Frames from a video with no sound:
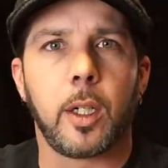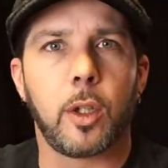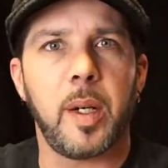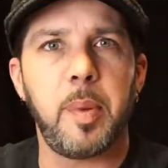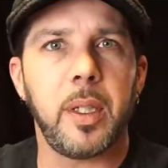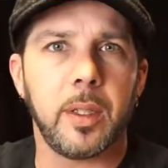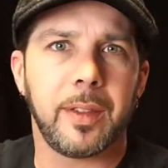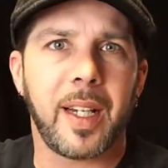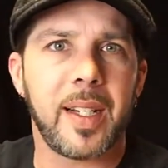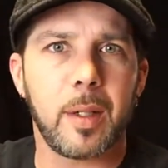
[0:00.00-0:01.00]
grip it,
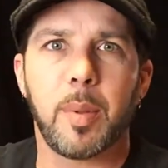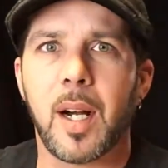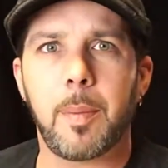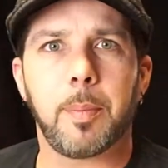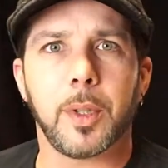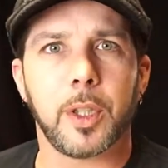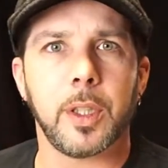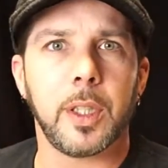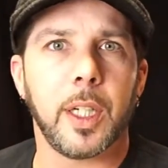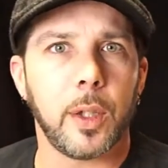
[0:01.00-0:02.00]
tighten your prop, you're
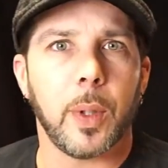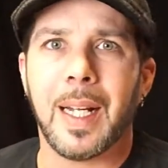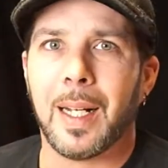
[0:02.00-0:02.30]
good to go.